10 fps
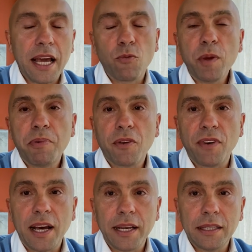And we
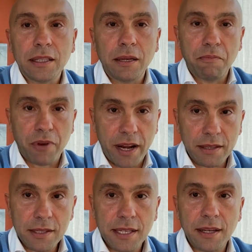provide
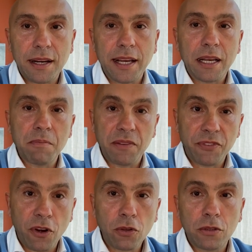brands like
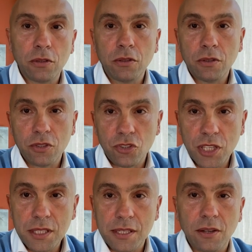Manfrotto,
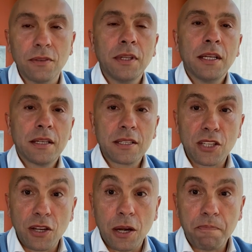Gitzo,
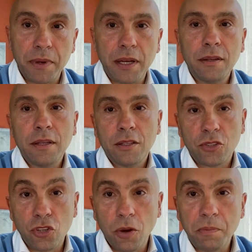Syrp,
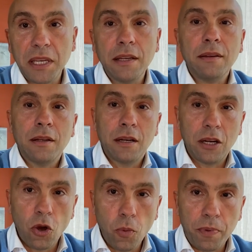Joby,
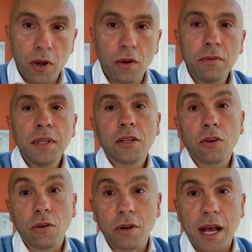Lowepro,
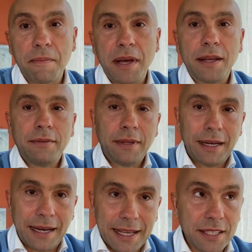Colorama,
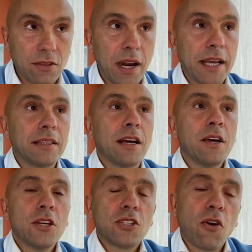
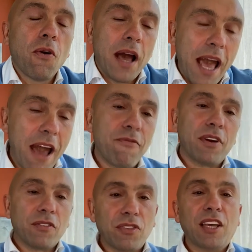Lastolite. So
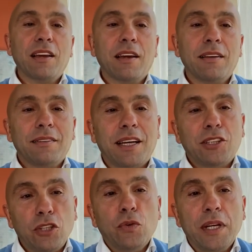everything
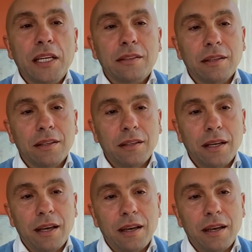that you need uh,